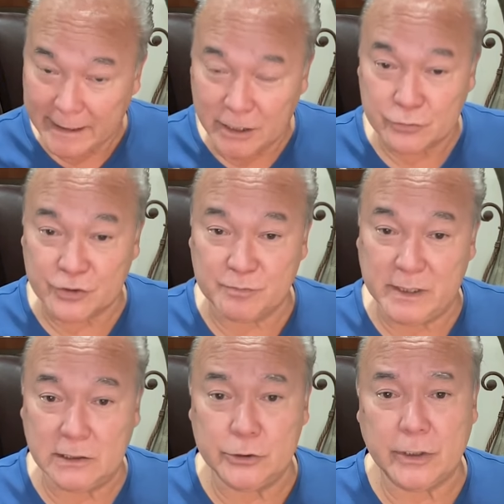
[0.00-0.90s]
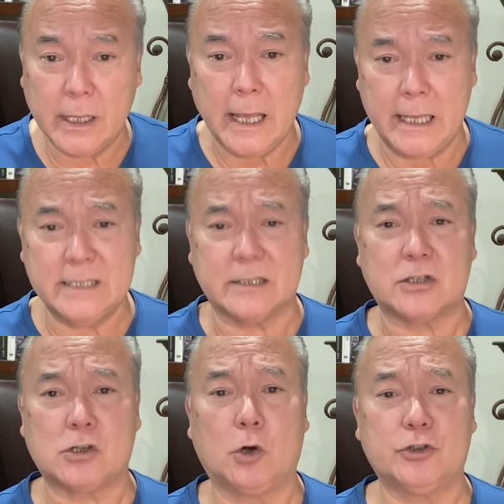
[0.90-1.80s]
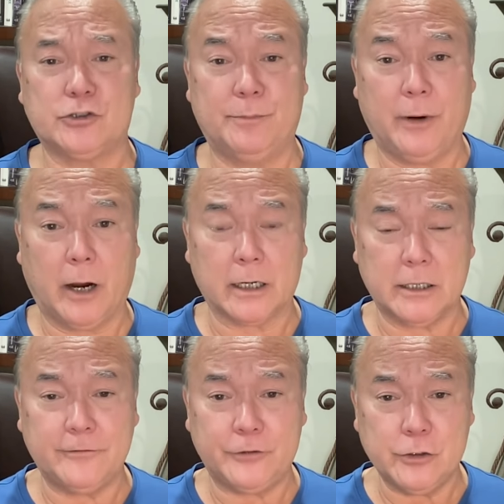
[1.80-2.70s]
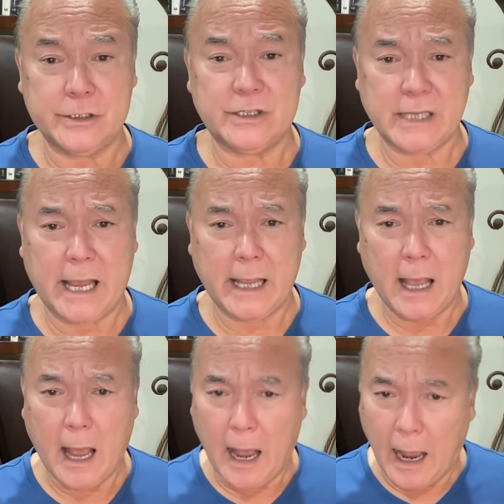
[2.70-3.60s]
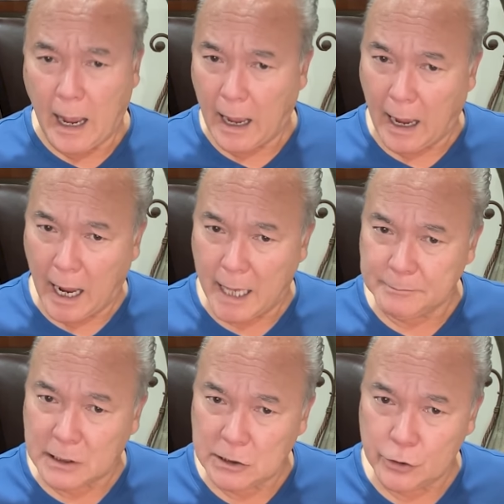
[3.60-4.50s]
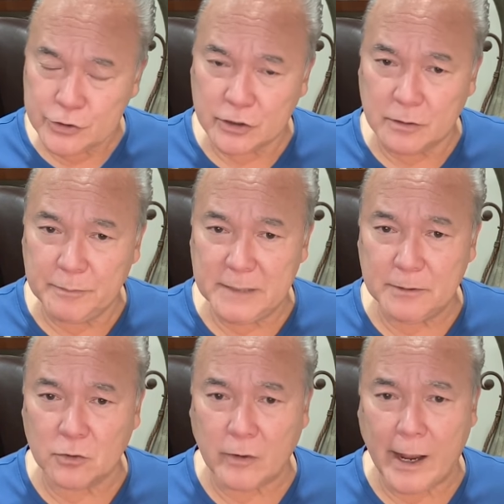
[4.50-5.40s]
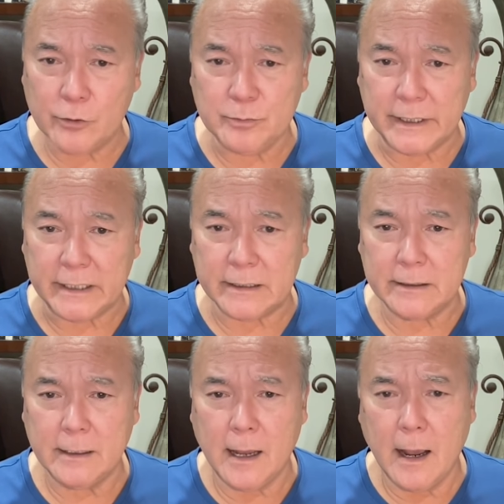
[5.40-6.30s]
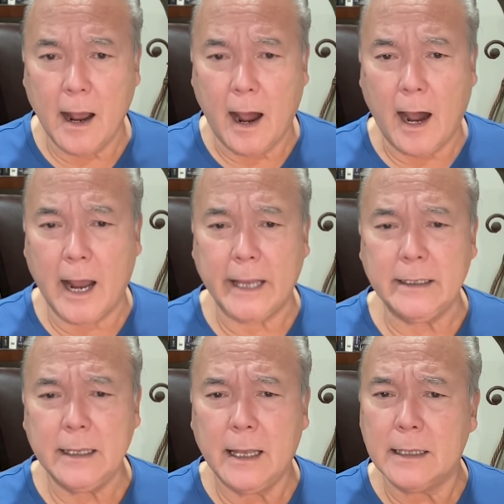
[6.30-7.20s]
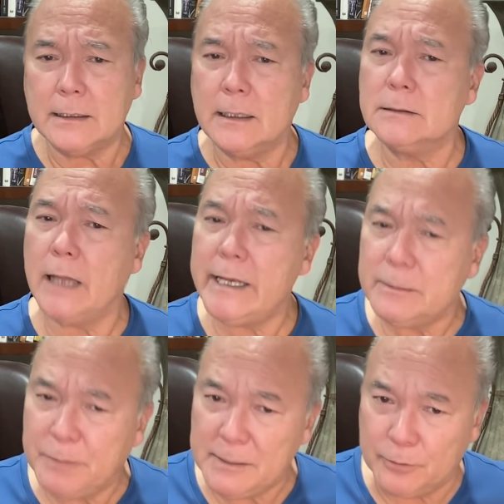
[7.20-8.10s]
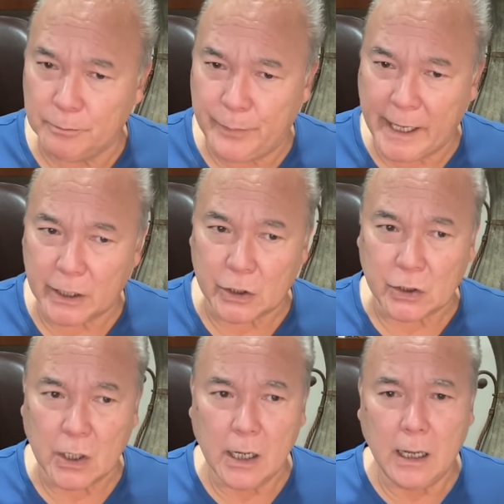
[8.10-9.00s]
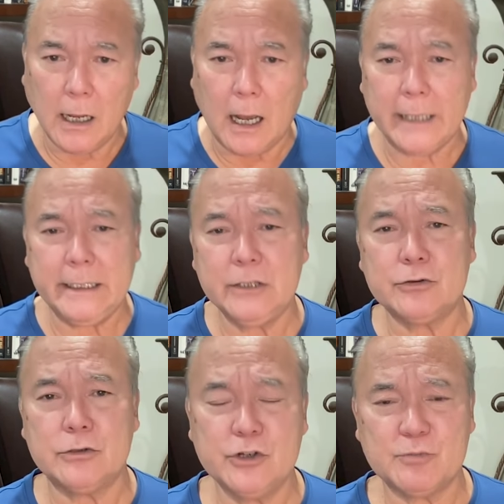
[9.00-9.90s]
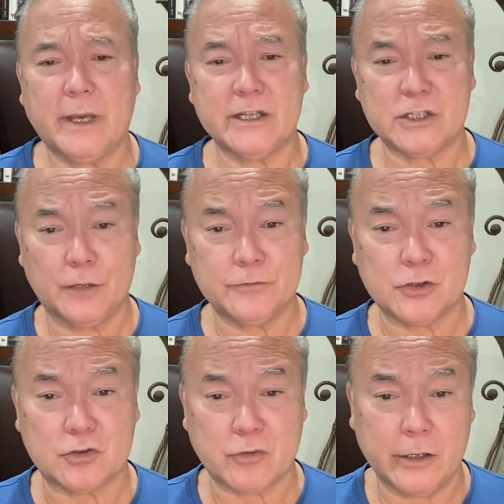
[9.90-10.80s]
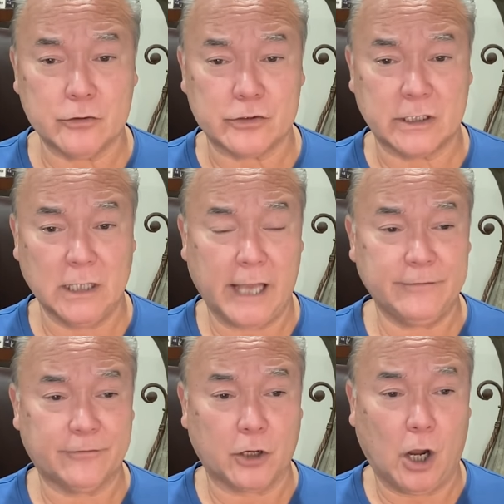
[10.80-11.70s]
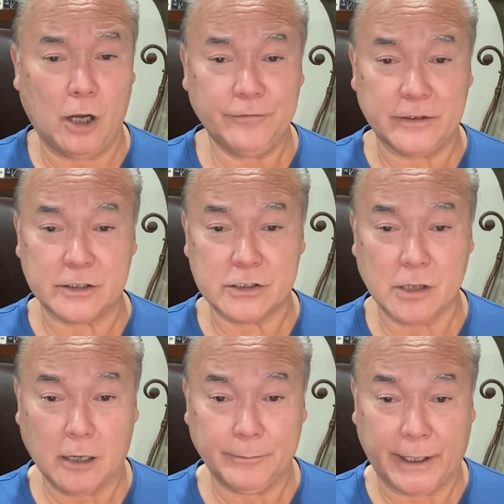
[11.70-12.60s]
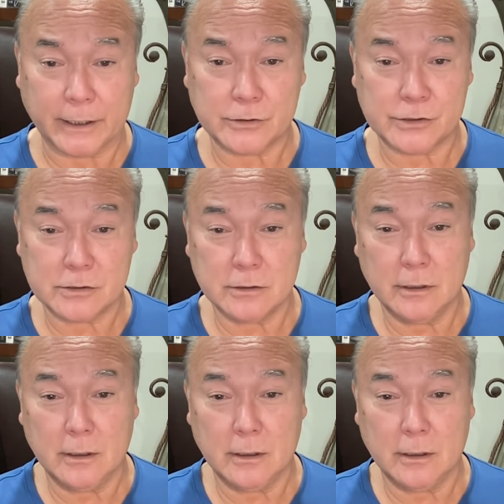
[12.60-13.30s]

that interests me, Luke, is the social part. If you can say, I'm close to the people around me, I like people better, I introduce myself to strangers in line for coffee at Starbucks,